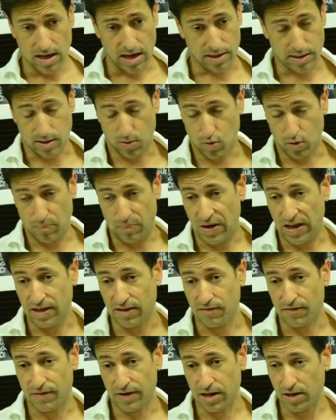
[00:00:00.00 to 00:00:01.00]
I think we
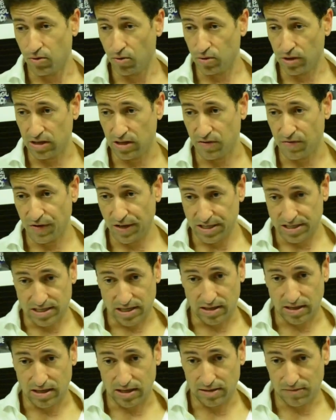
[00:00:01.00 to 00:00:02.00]
played very good in defense,
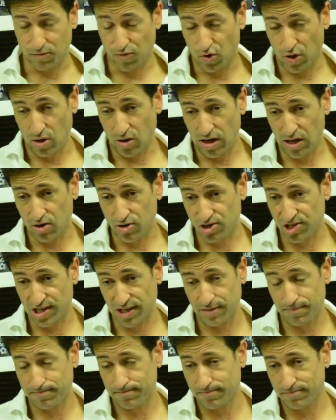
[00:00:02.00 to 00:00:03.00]
and then we only
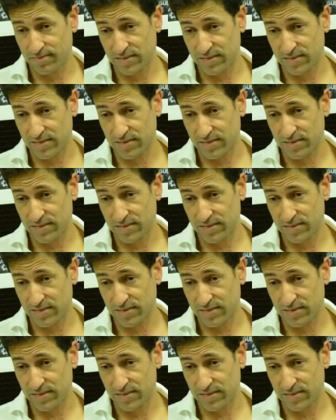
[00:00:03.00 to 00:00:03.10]
conceded